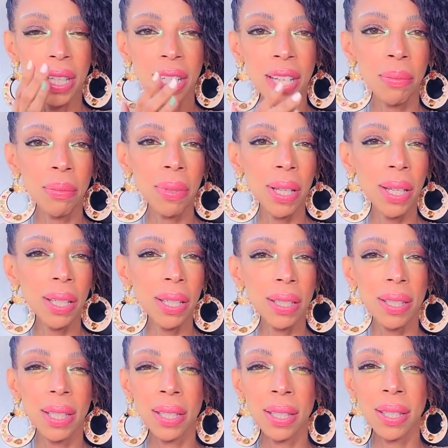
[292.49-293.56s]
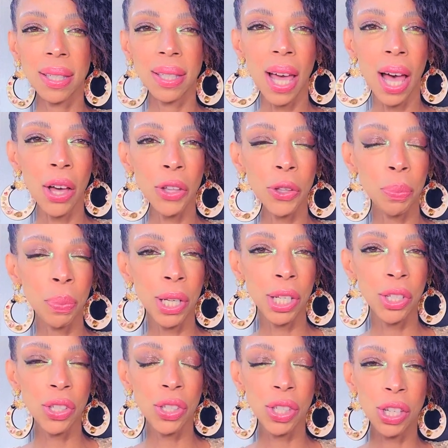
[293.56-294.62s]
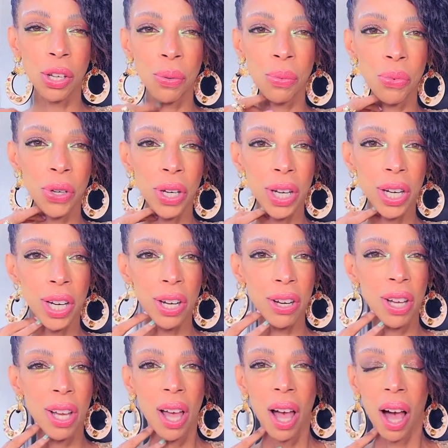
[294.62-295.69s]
and I'm like in South Beach somewhere